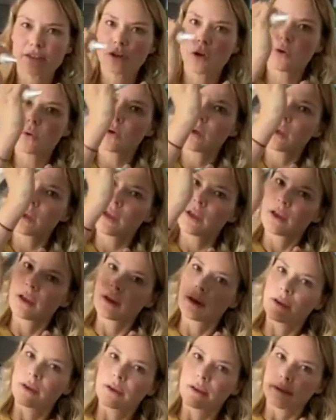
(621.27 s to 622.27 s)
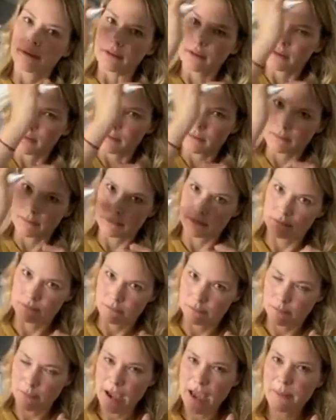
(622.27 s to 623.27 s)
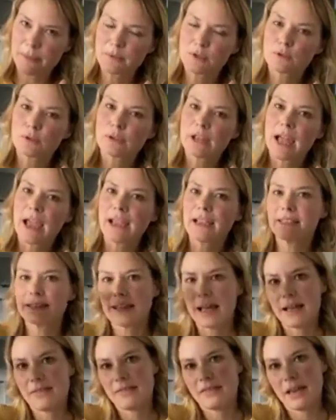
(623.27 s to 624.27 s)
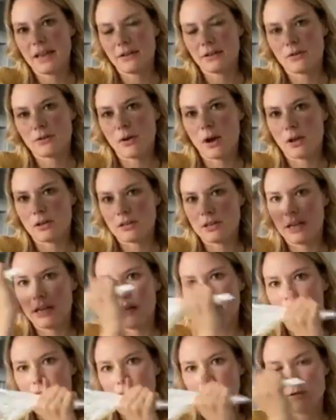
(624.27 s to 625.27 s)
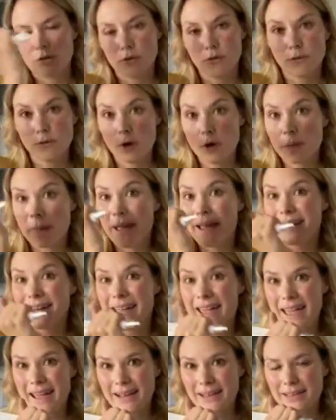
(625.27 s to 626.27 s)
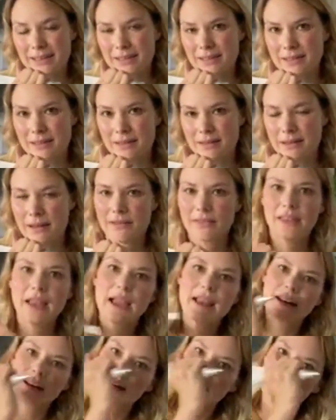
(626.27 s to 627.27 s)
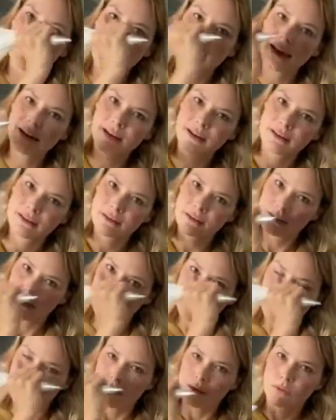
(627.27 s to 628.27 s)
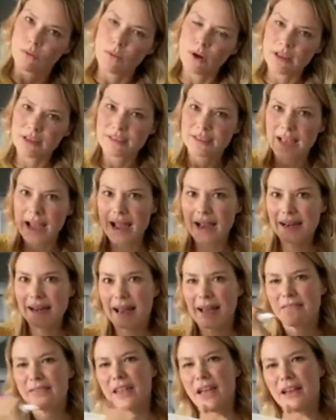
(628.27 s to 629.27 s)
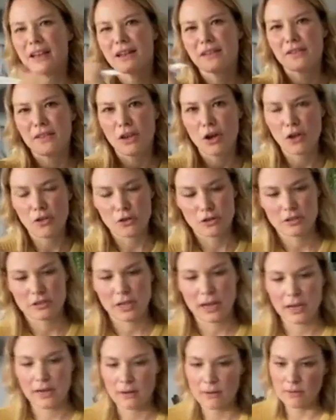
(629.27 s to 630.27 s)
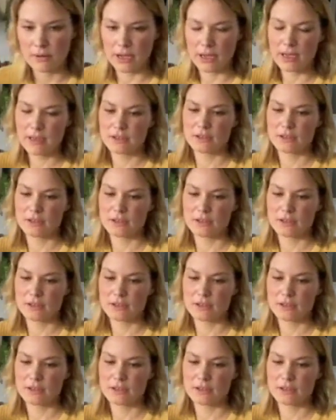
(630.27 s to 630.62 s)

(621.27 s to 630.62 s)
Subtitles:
So pipe 2 lines and then cross it to form an X. And then again, one side and then the other side, okay?